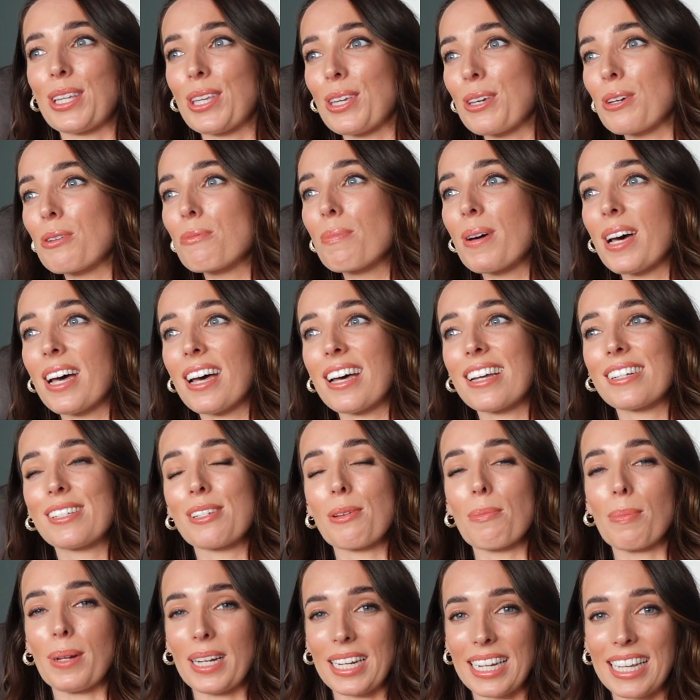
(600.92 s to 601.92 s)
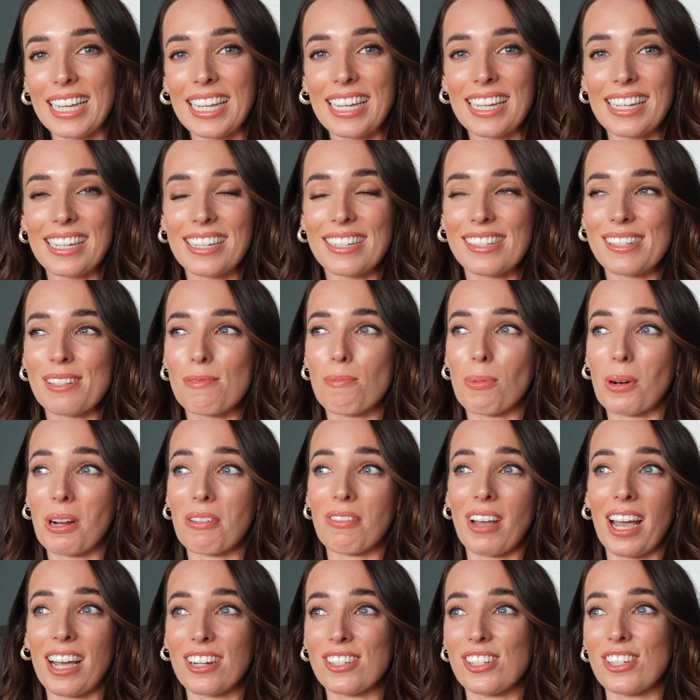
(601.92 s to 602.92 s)
Cuba, to Belize, but
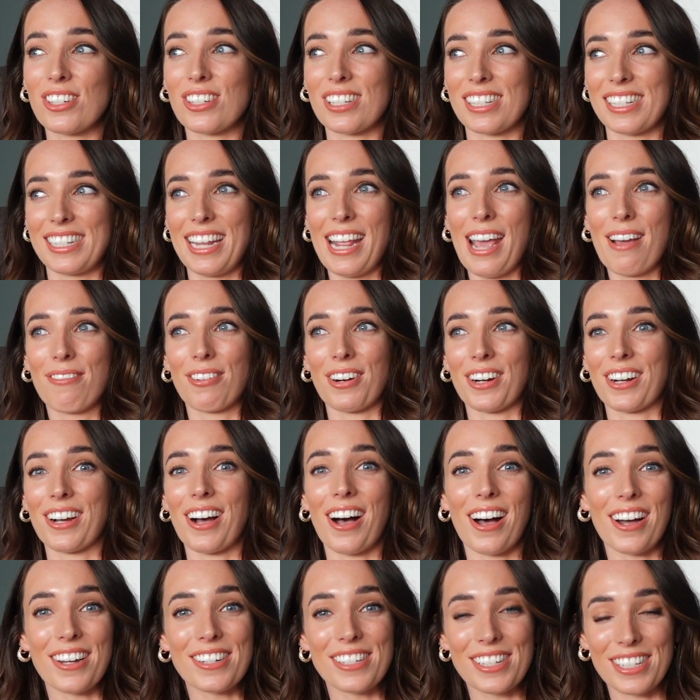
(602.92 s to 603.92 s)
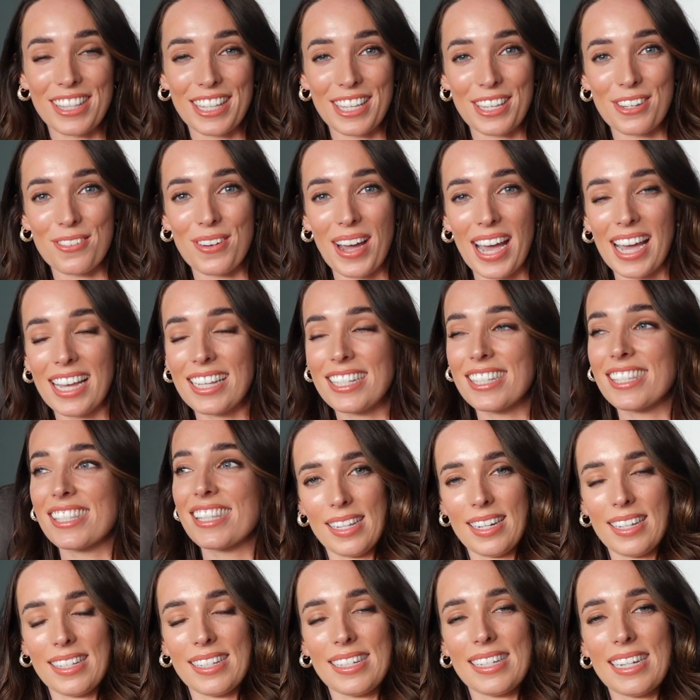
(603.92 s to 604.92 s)
I've actually just never gone to the U S.
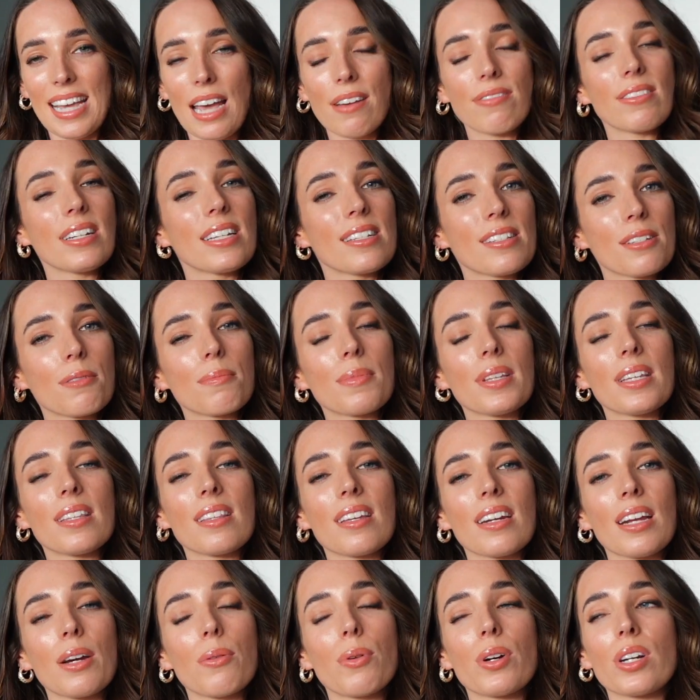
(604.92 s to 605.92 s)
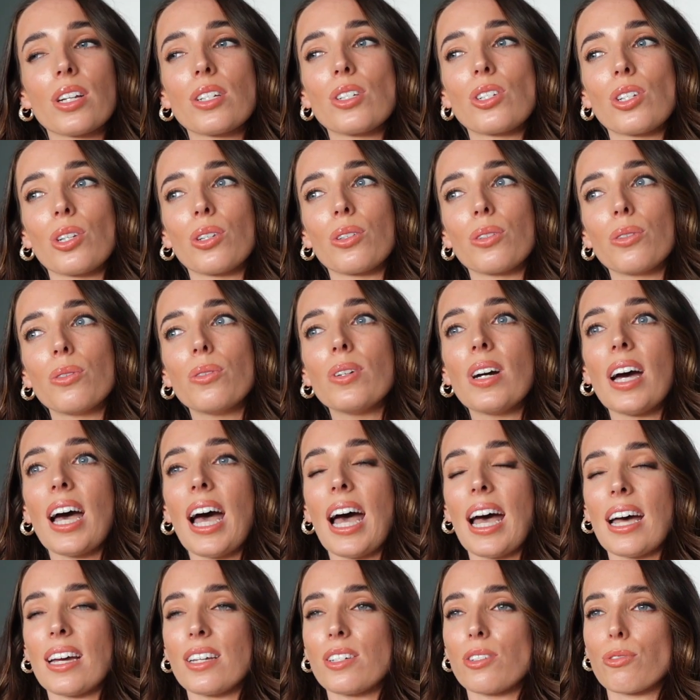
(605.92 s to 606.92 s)
It is definitely something that I want to do,
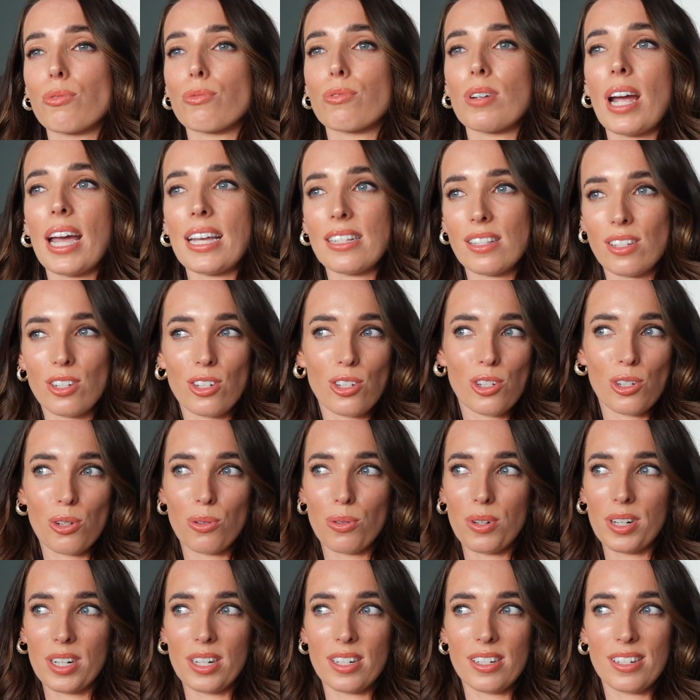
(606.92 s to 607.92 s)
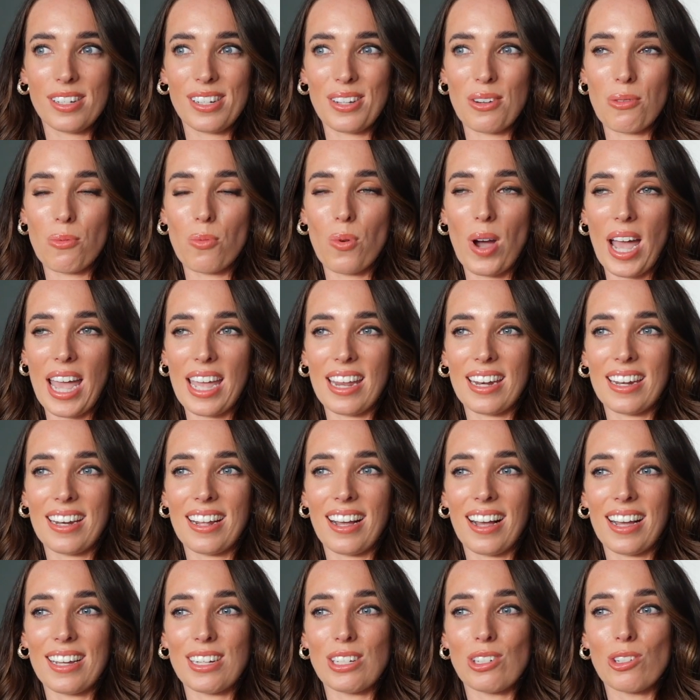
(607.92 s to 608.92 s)
and rest assured,
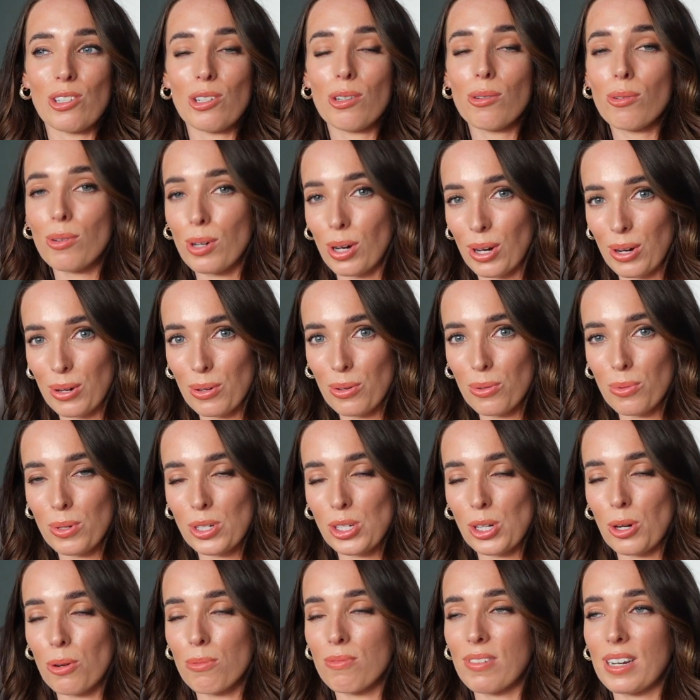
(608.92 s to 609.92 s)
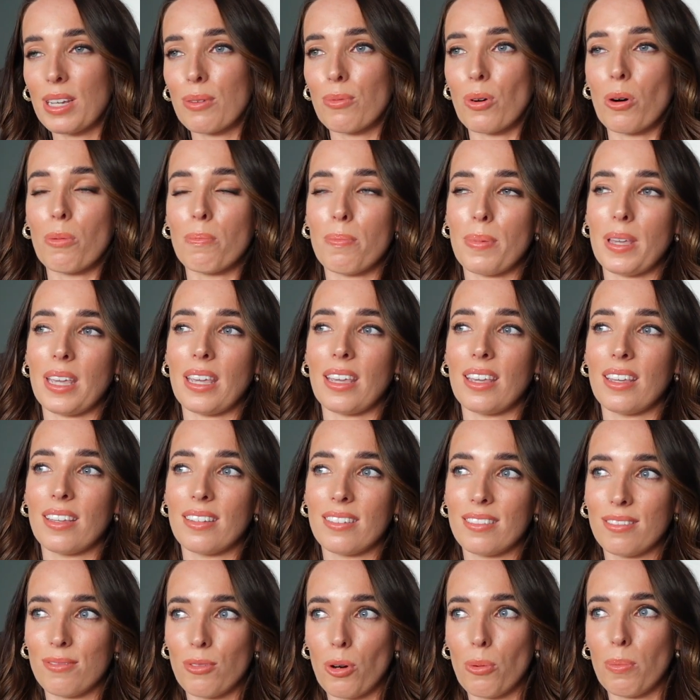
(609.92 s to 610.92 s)
when I do go, which hopefully won't be,
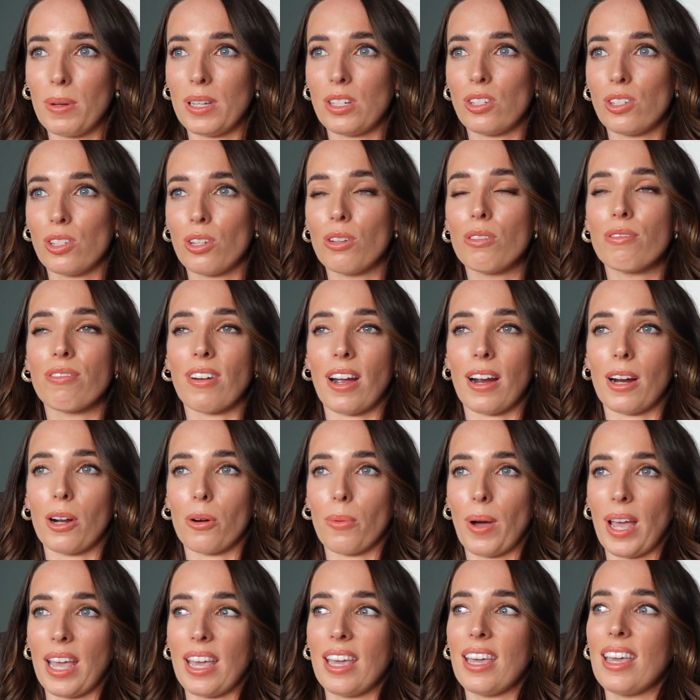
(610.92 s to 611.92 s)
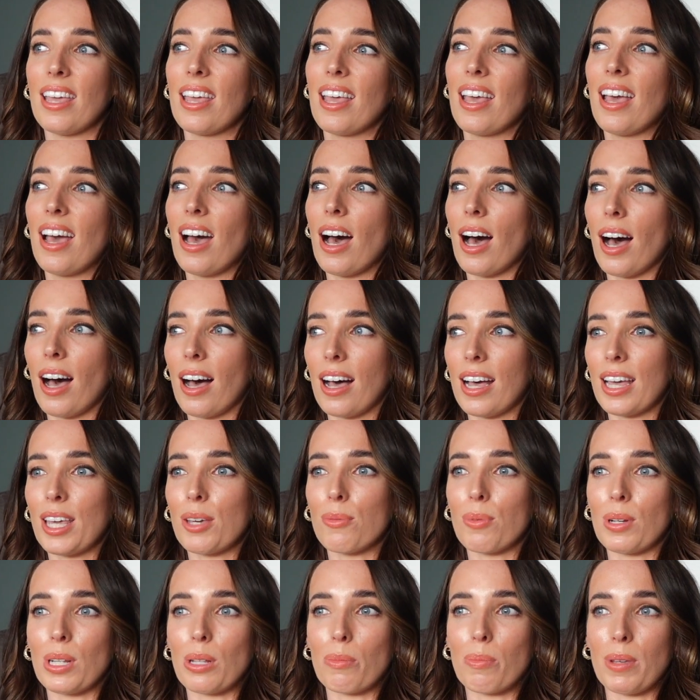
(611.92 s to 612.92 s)
won't be too far away,
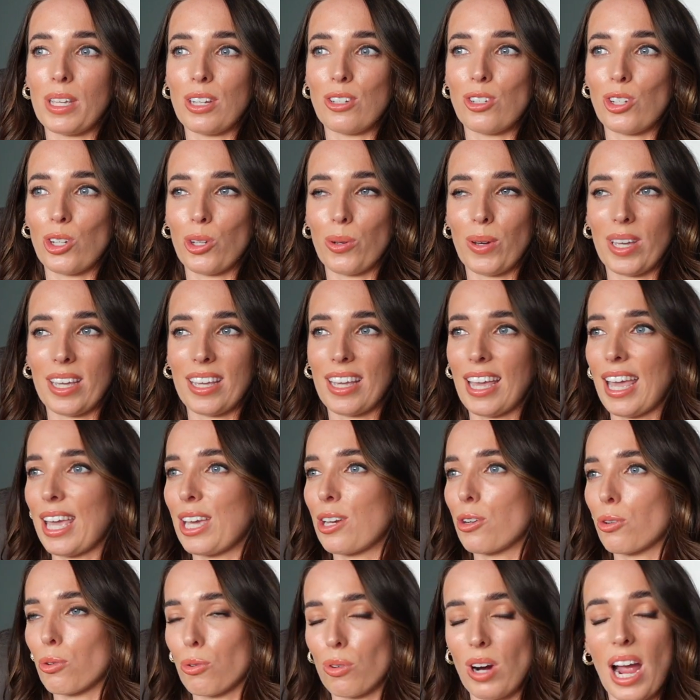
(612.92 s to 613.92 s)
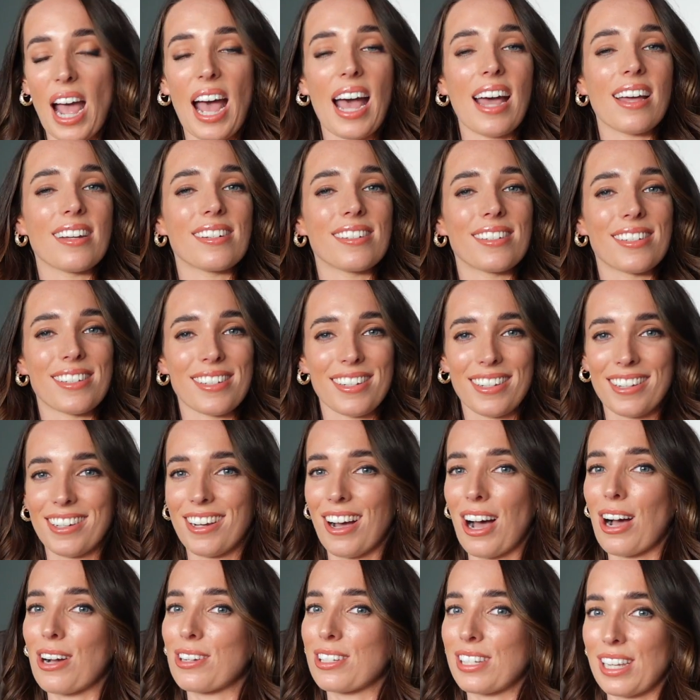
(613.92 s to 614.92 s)
I will be doing a grand
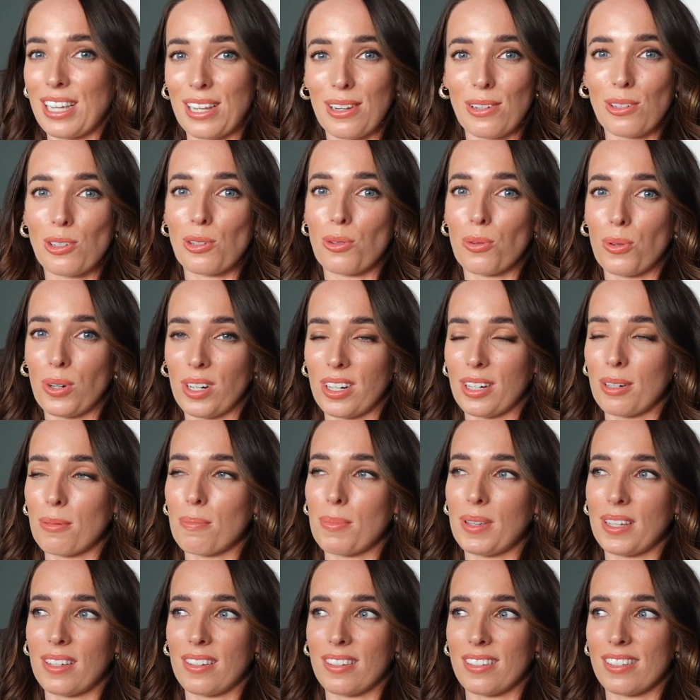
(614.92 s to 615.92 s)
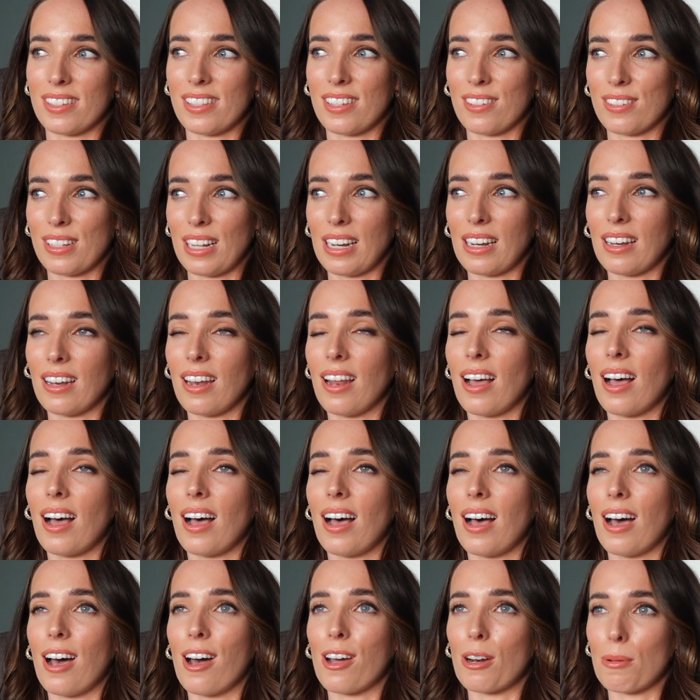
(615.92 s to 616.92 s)
cocktail tour, because there's a
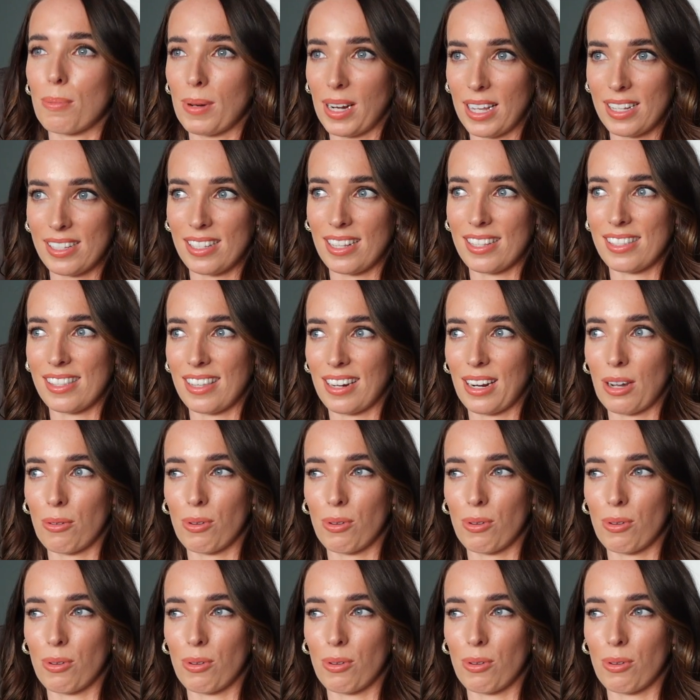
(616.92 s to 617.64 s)
lot of places that